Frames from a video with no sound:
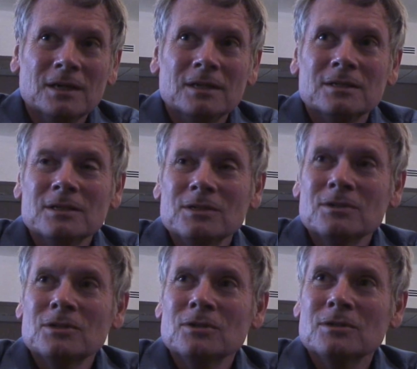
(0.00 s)
just so
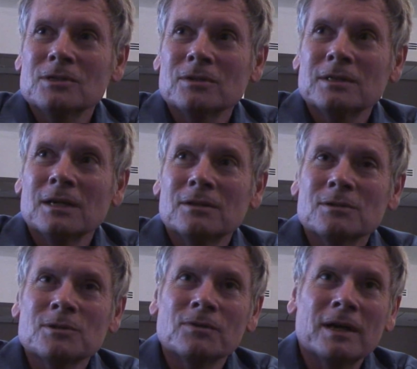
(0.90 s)
students don't take their
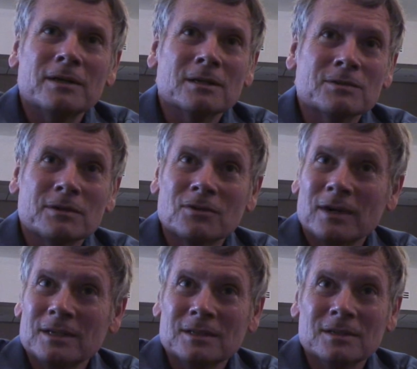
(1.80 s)
surroundings for
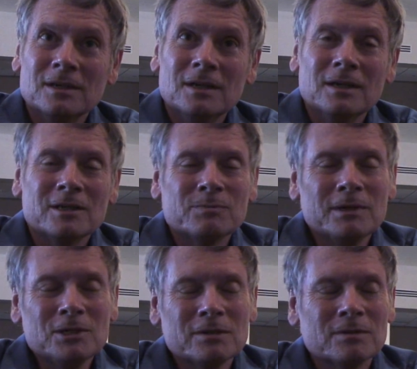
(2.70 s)
granted,
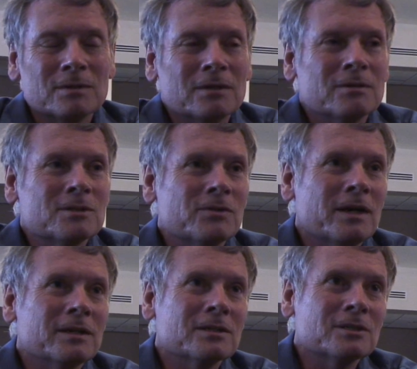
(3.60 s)
especially if the
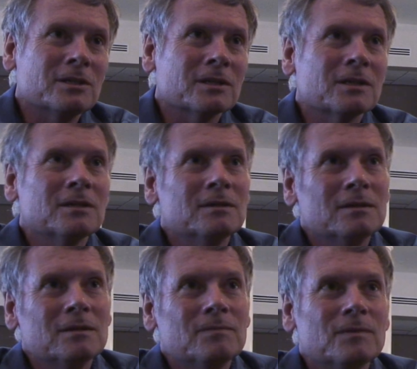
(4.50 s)
surroundings look
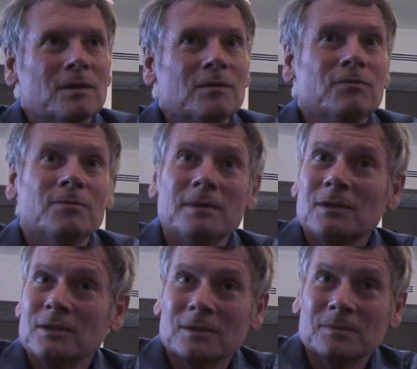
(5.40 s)

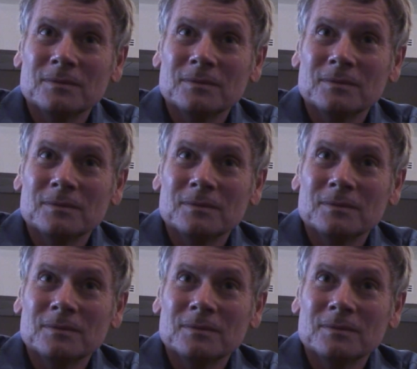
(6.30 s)
familiar.